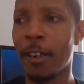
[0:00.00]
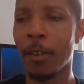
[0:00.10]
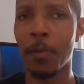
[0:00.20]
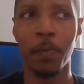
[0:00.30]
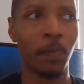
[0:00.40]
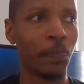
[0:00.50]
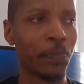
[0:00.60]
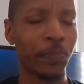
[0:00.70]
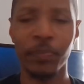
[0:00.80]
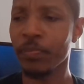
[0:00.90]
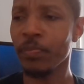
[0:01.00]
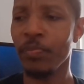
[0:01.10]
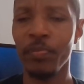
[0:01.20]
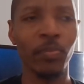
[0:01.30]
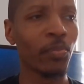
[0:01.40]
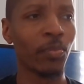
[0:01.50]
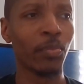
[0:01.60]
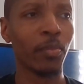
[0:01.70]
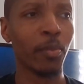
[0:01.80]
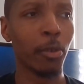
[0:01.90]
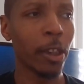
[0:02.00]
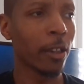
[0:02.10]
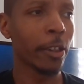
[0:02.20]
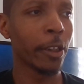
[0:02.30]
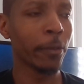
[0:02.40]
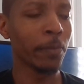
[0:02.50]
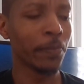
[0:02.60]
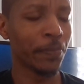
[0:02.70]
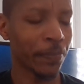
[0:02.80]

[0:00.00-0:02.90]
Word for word: um, what the hell are you?